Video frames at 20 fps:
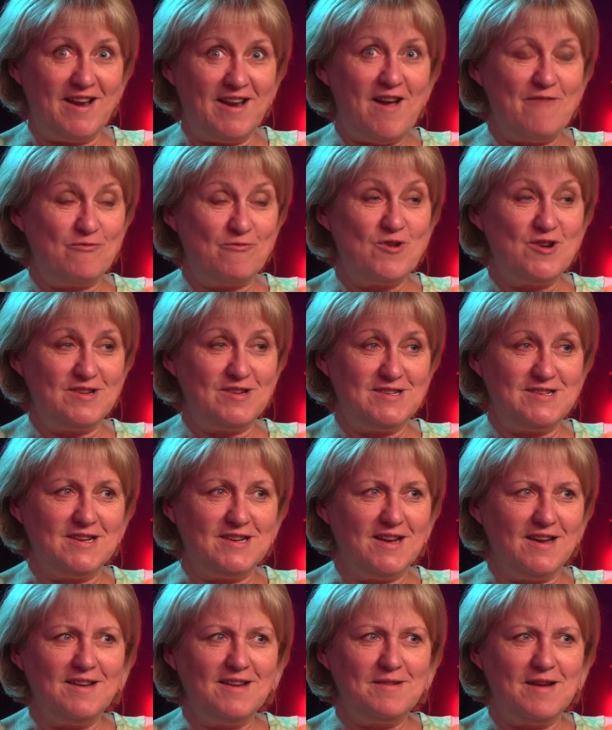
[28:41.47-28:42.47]
I've watched
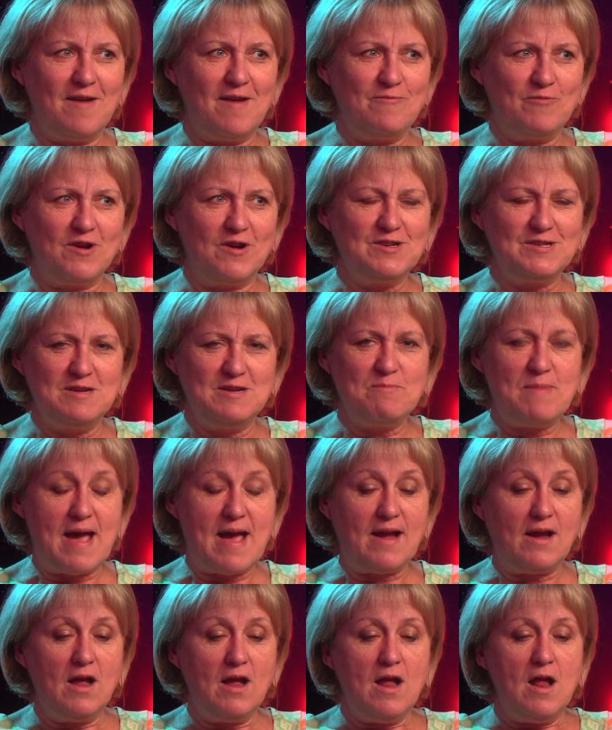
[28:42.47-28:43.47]
it
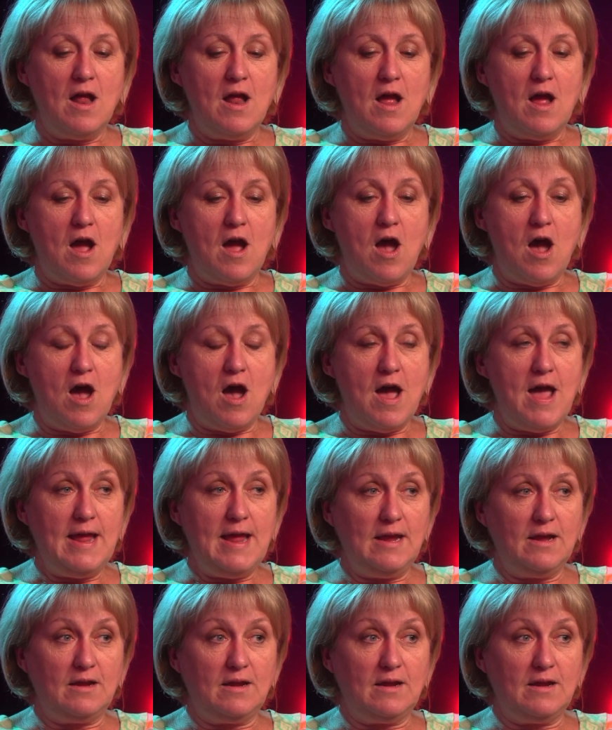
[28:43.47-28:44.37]
back, I